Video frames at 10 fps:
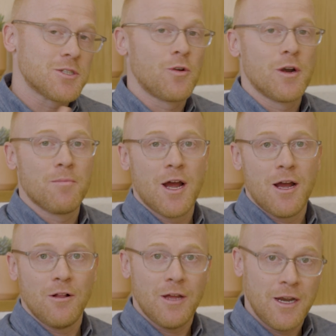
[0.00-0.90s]
square
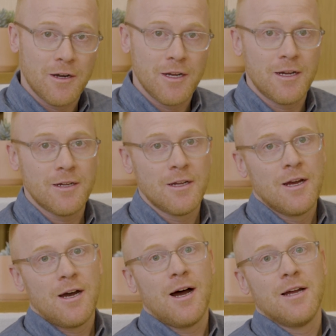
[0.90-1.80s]
mile area
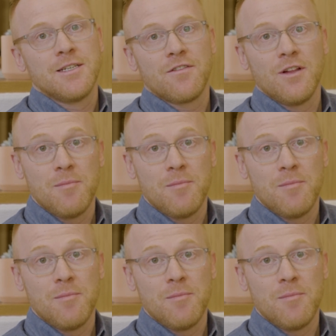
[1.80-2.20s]
definitely